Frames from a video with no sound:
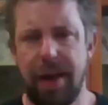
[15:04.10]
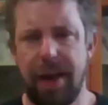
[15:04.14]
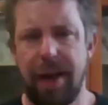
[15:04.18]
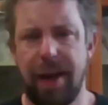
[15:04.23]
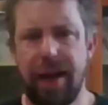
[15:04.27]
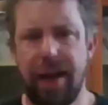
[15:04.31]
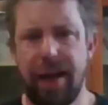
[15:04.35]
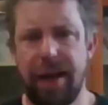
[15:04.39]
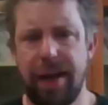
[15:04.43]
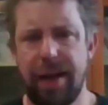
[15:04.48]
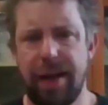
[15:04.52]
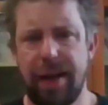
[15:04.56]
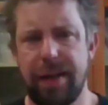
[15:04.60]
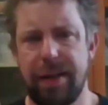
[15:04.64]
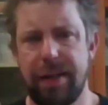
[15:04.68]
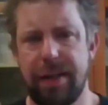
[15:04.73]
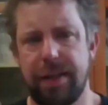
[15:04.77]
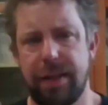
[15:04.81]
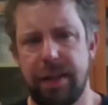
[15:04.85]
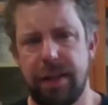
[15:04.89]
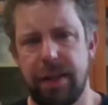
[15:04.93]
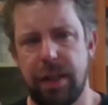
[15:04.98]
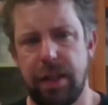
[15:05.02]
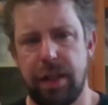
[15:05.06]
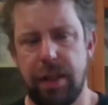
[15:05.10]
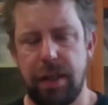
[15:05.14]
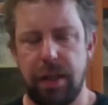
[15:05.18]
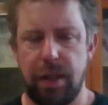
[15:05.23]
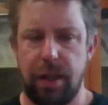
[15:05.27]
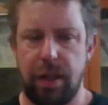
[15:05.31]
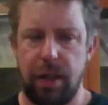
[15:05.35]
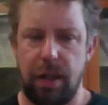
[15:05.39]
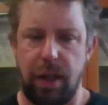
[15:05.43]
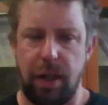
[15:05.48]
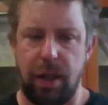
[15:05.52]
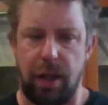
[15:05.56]
Uh,
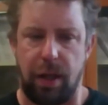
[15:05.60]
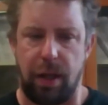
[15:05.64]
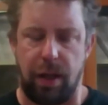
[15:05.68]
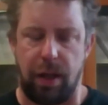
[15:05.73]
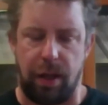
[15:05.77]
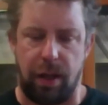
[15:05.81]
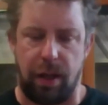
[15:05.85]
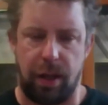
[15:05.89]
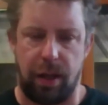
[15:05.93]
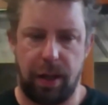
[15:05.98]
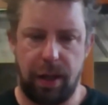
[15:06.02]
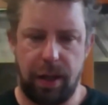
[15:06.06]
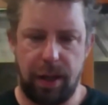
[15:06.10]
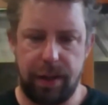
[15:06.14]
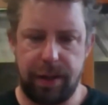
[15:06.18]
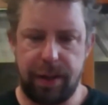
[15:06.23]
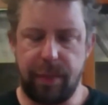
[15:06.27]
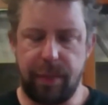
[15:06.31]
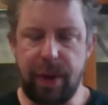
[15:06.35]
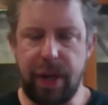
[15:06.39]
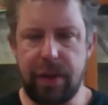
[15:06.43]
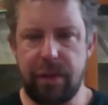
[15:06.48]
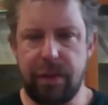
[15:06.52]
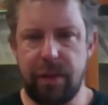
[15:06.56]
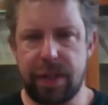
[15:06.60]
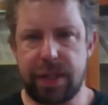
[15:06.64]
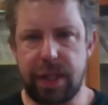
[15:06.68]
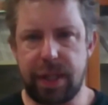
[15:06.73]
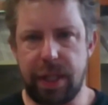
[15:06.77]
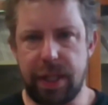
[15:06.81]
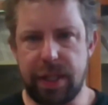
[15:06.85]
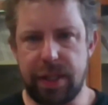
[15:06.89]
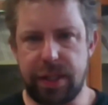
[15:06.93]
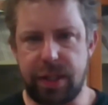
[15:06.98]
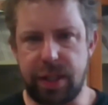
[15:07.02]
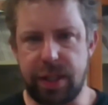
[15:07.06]
the main
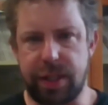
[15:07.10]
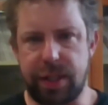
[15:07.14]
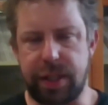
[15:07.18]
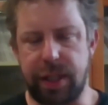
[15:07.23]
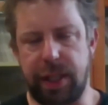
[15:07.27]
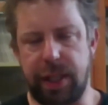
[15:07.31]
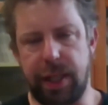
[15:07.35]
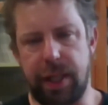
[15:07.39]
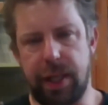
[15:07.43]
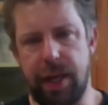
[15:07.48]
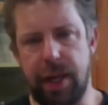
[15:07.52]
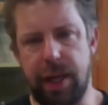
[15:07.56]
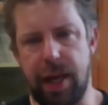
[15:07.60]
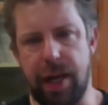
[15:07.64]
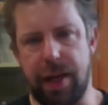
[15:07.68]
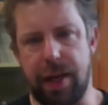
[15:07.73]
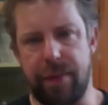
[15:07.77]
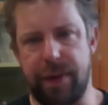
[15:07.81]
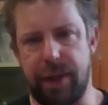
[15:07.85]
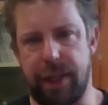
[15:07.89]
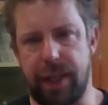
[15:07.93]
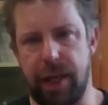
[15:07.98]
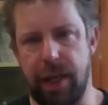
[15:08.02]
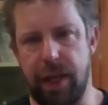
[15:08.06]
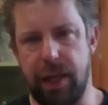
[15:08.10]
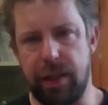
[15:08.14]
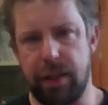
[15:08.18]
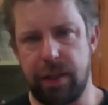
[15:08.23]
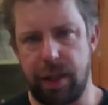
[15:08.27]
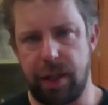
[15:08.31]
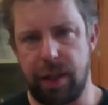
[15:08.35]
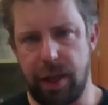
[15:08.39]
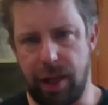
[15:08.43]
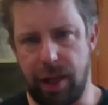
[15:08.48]
reason is just to get it out of the can.